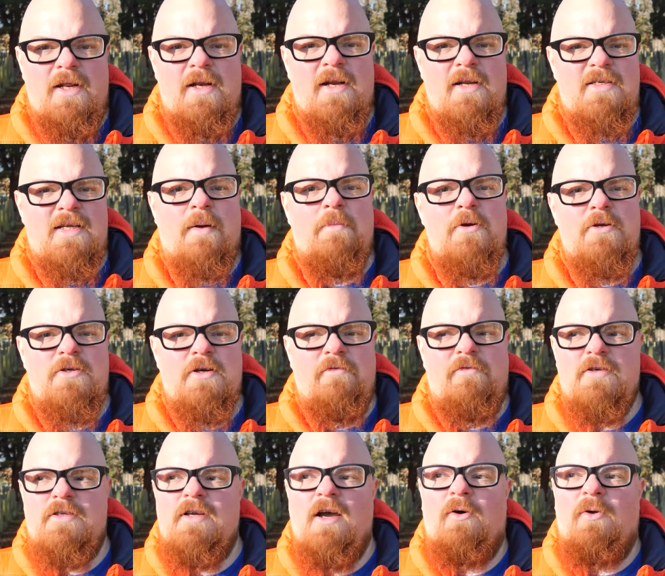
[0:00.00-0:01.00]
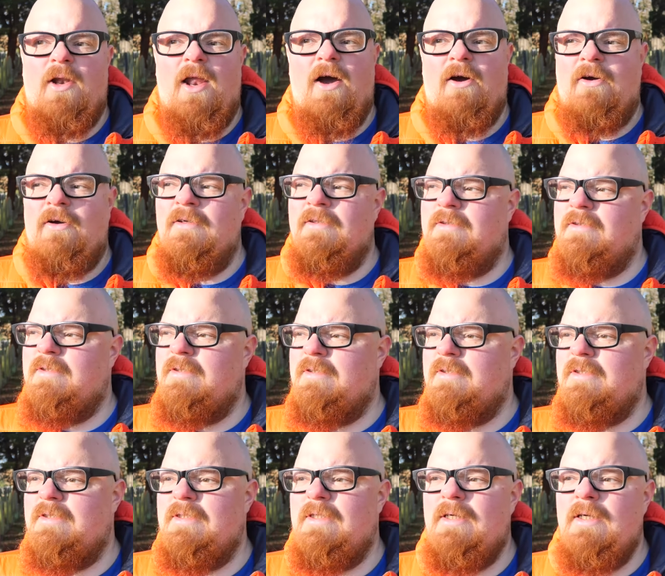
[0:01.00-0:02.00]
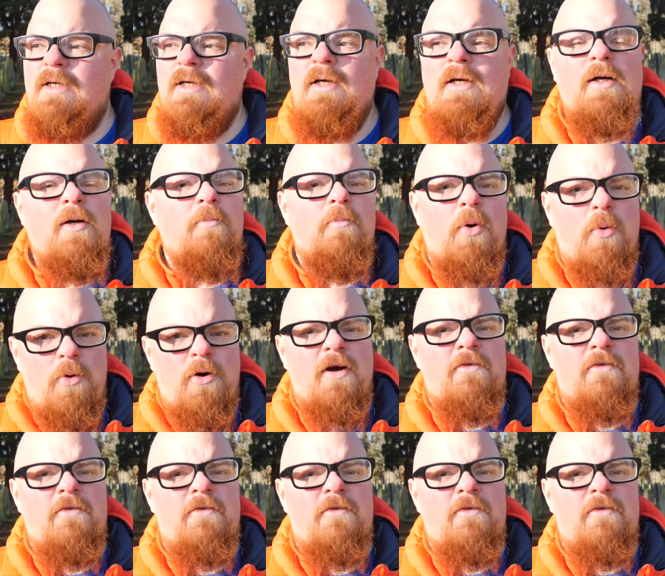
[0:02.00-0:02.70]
in the cemetery for so long. But